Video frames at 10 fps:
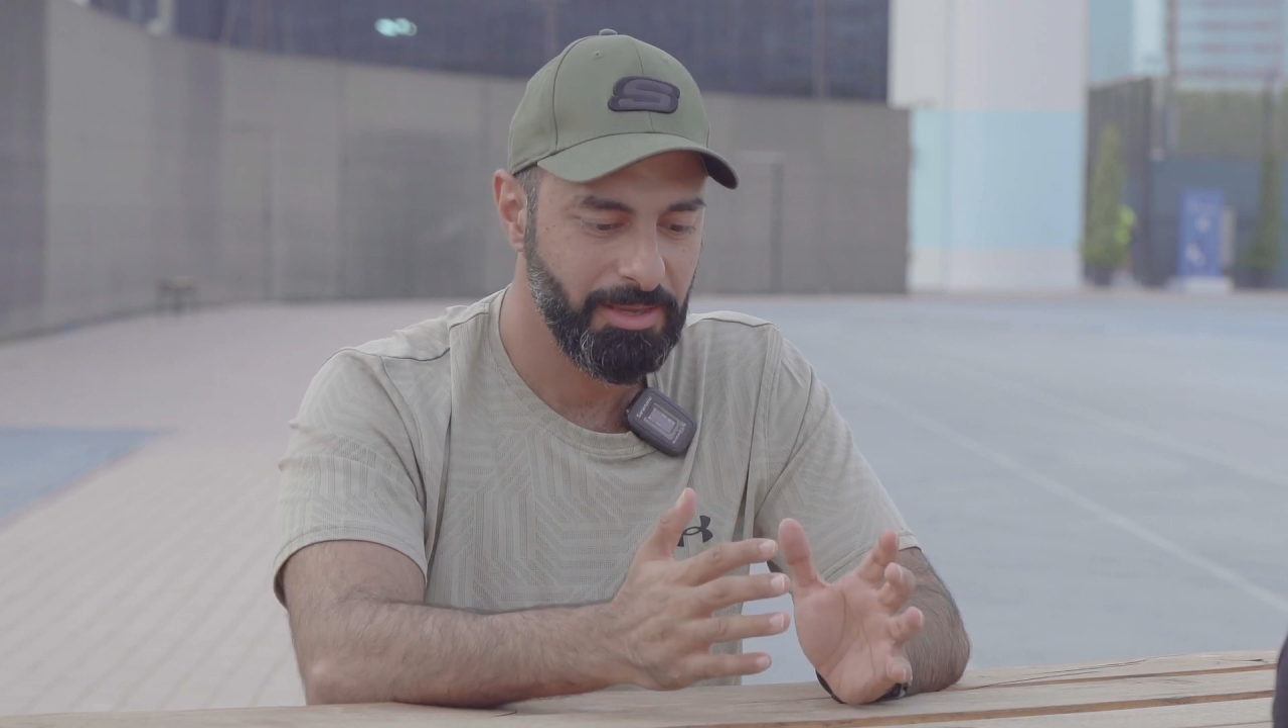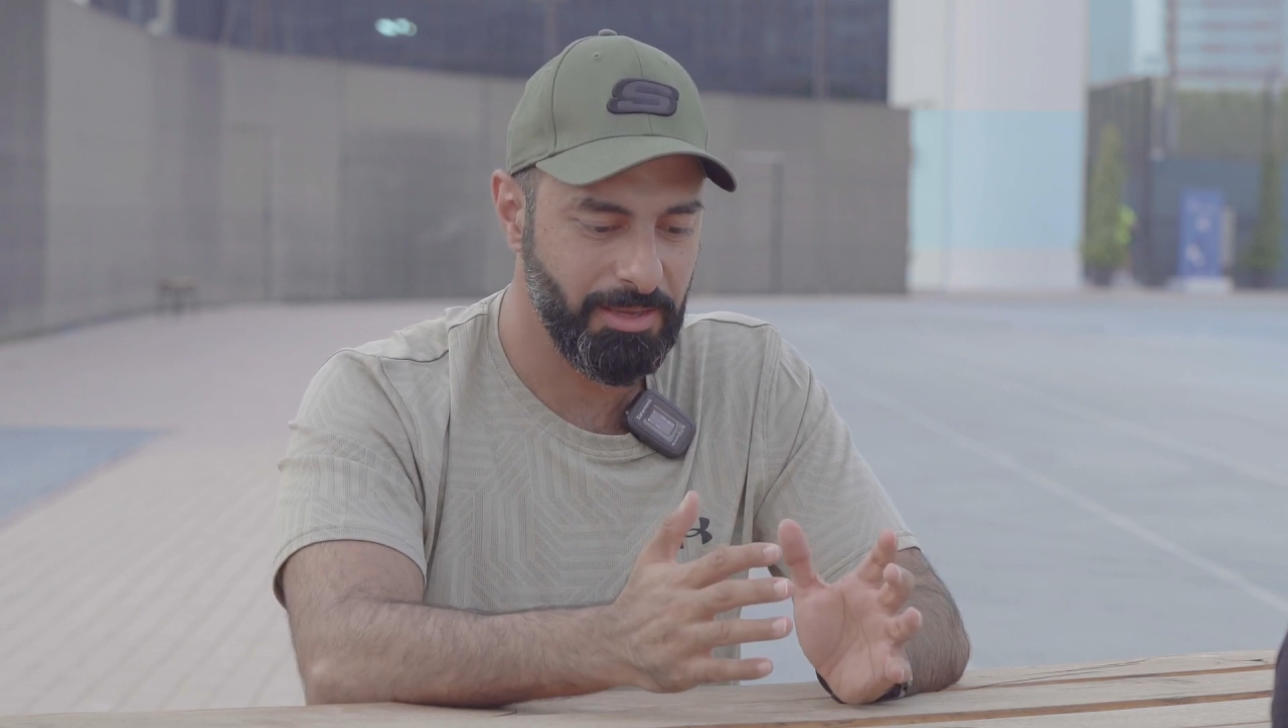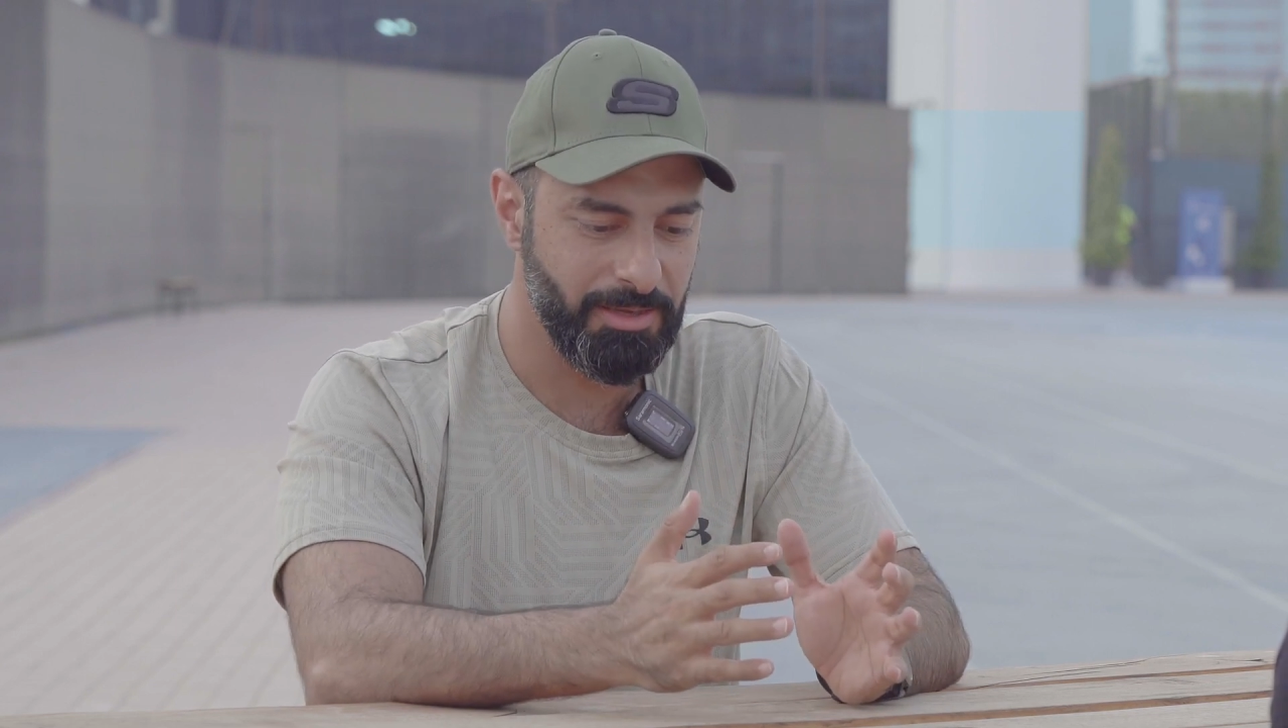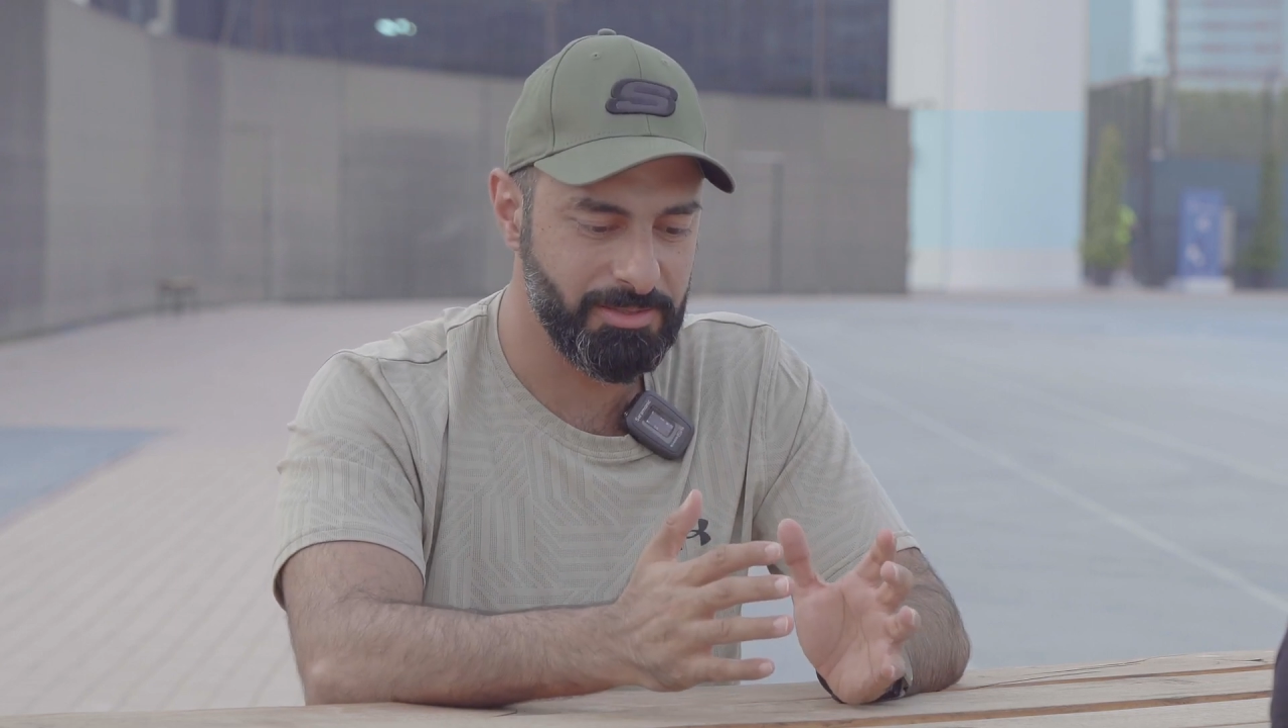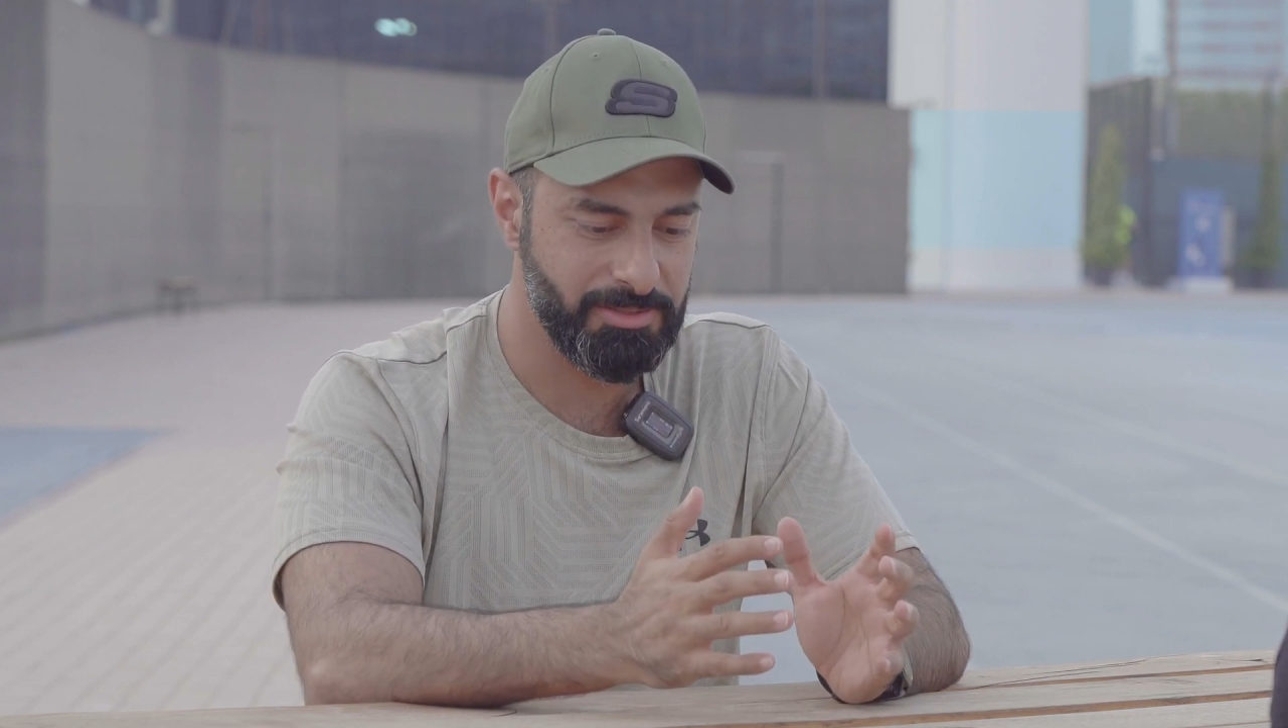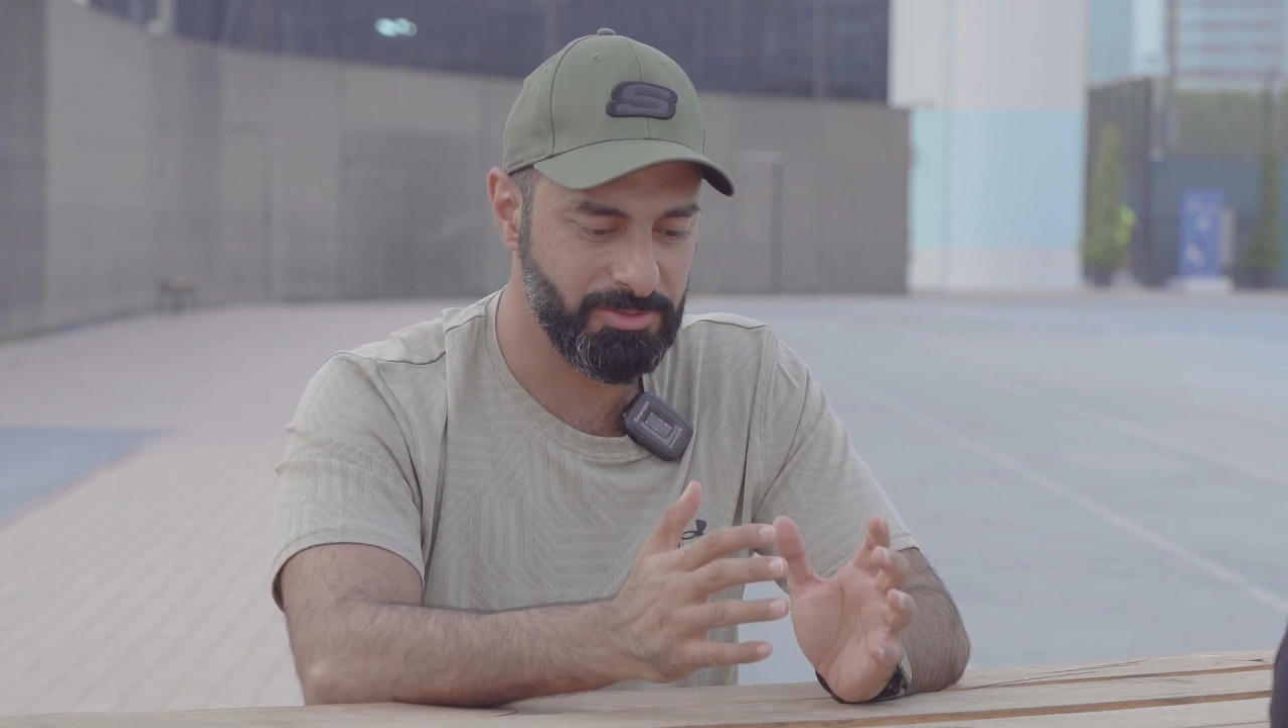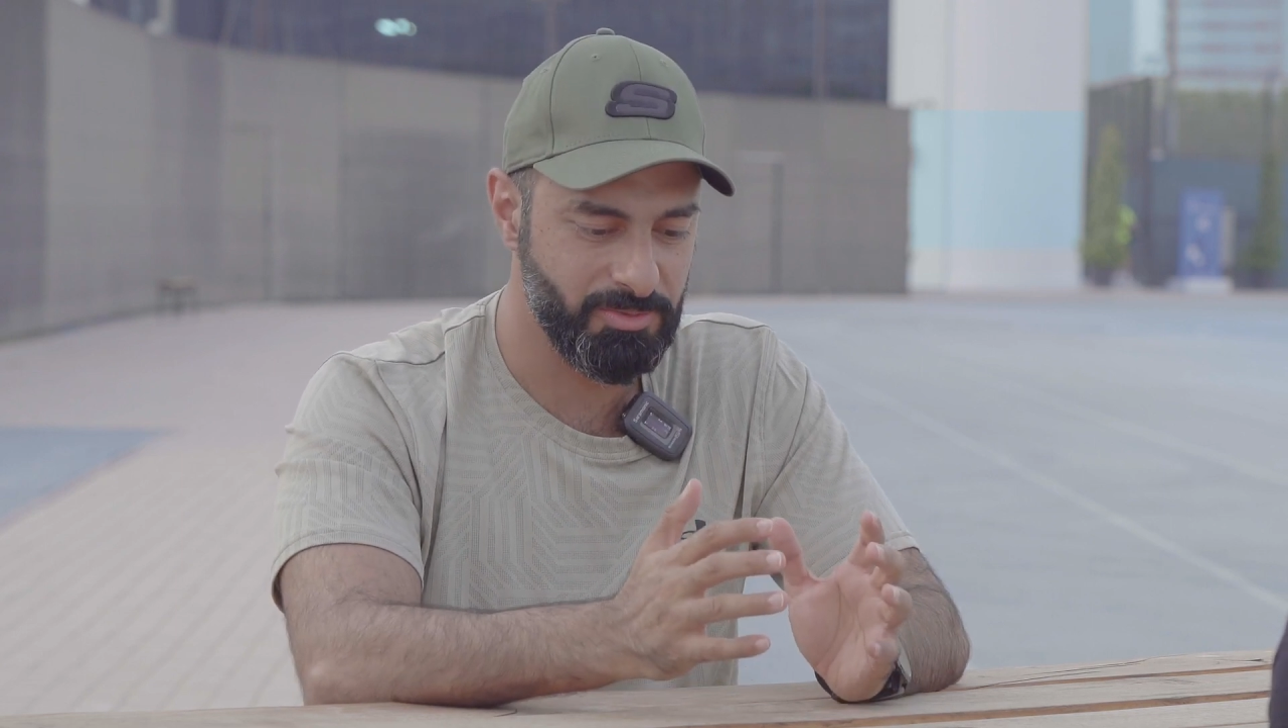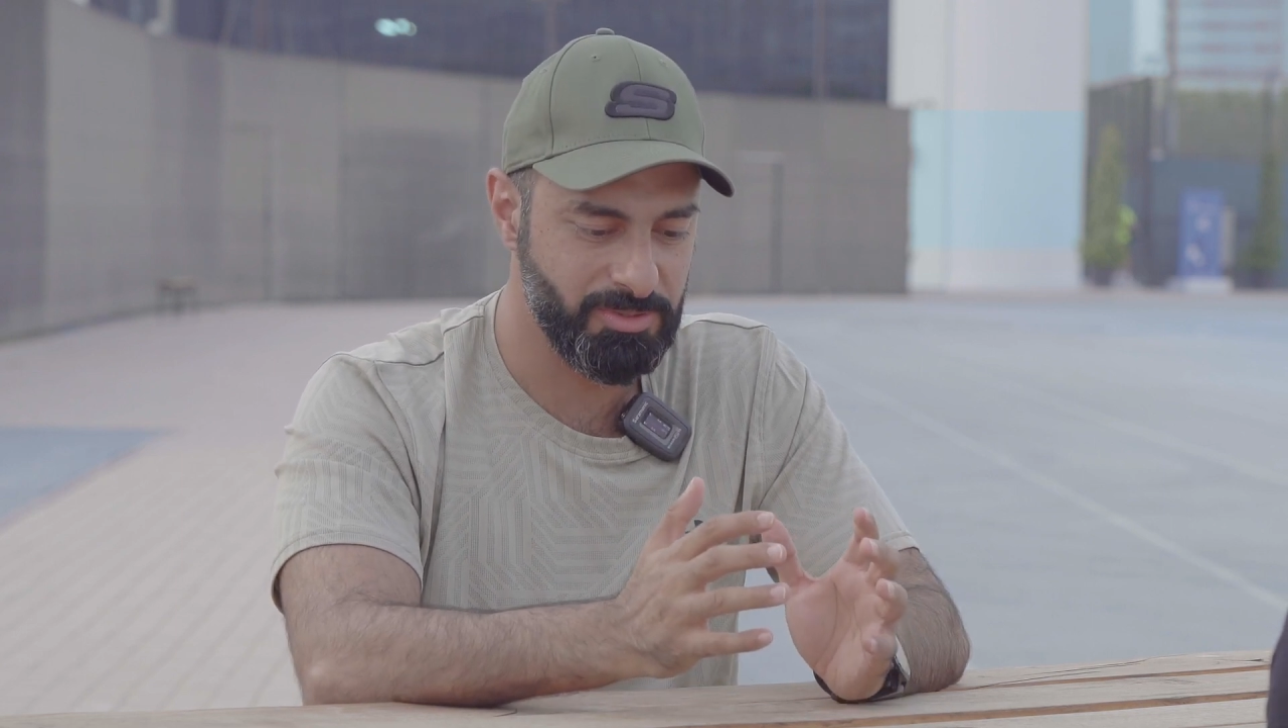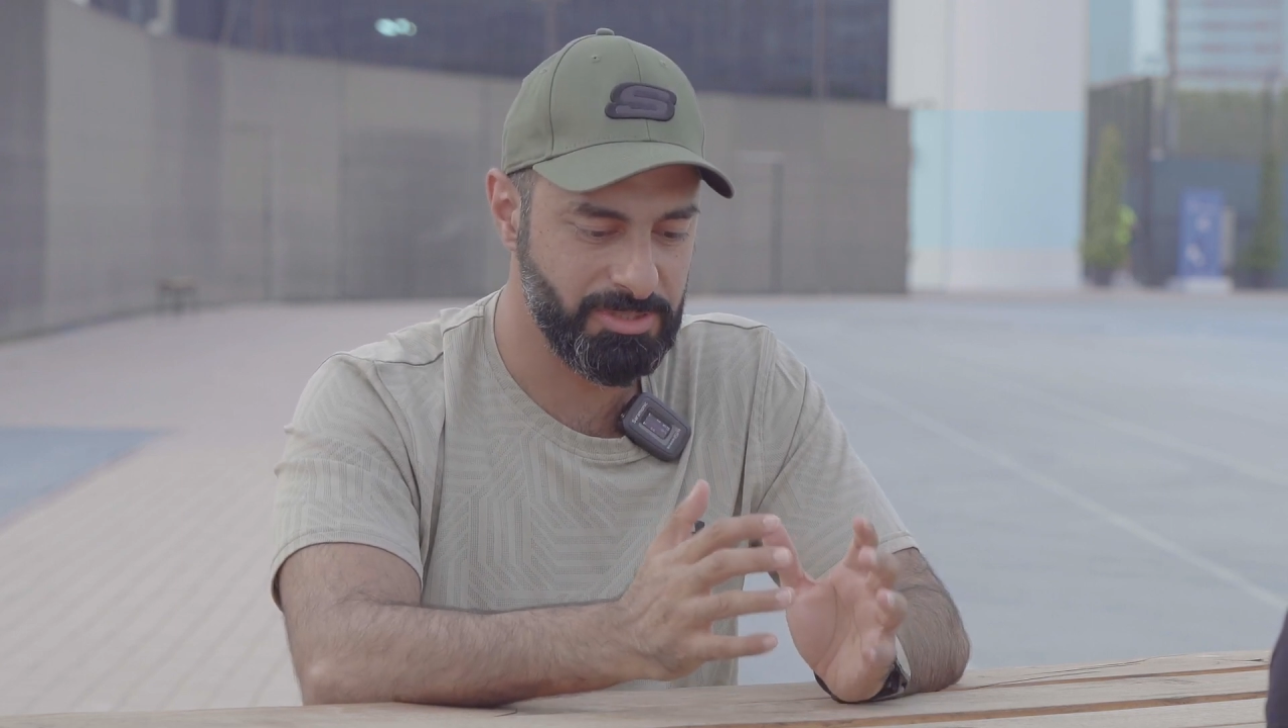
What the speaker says: is to